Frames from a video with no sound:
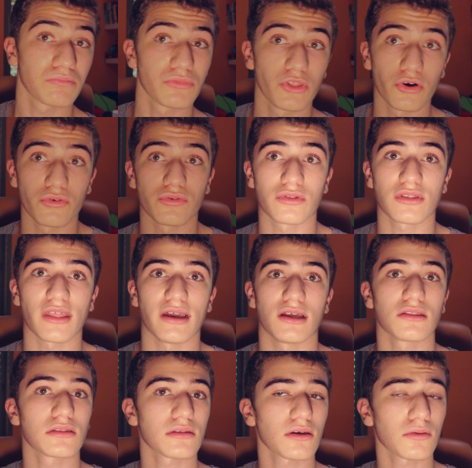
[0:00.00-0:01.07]
those
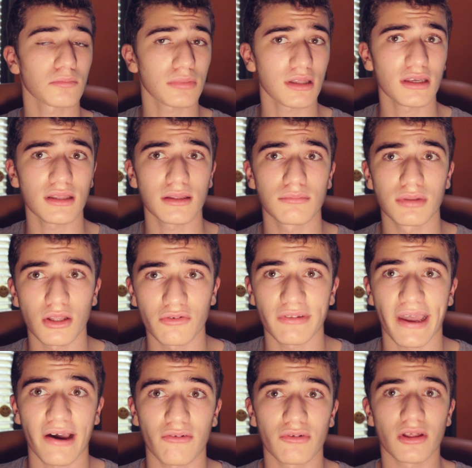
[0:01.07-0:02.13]
things completely blown
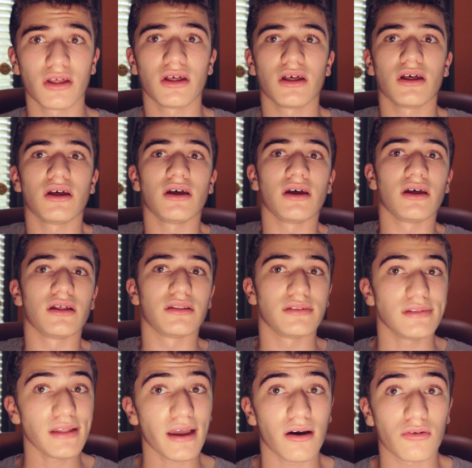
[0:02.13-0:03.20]
out.
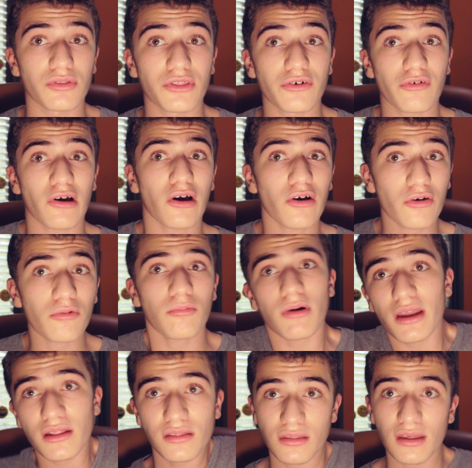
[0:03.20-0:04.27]
Now, there are
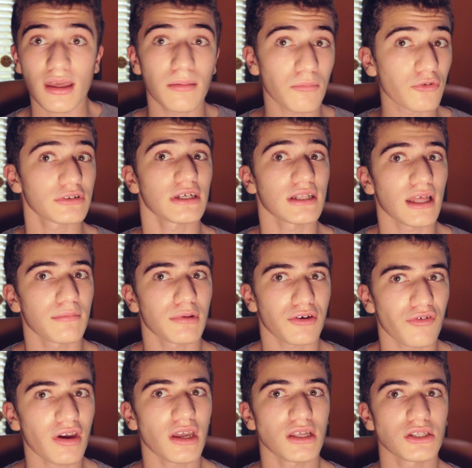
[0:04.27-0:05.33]
ways to get more dynamic
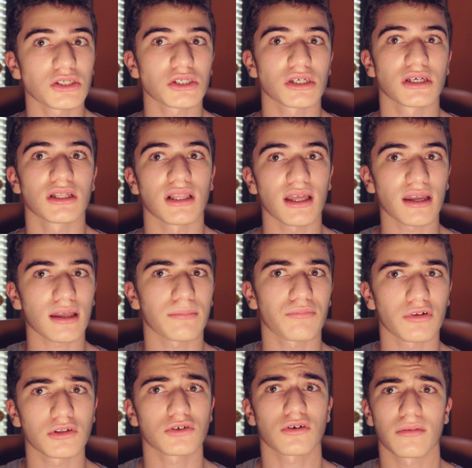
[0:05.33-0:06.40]
range, like I'm
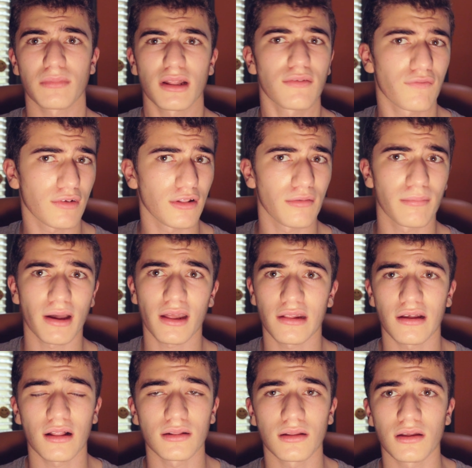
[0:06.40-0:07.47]
pretty sure I made a video about it.
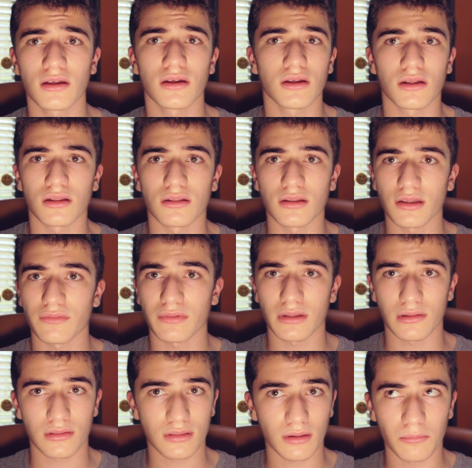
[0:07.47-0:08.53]
I'll leave
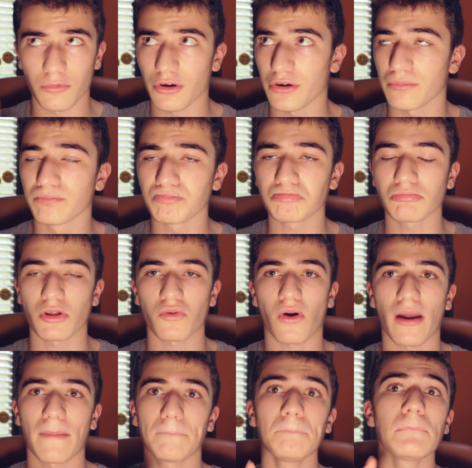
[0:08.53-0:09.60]
it somewhere
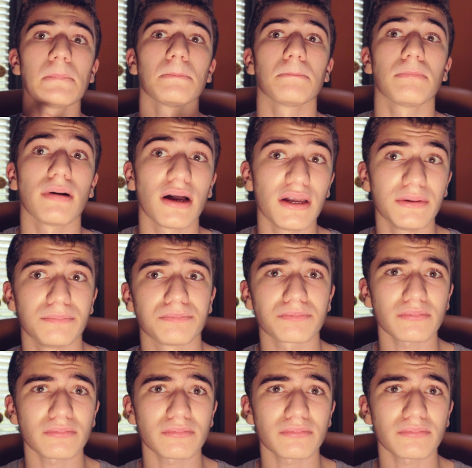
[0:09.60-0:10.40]
away, but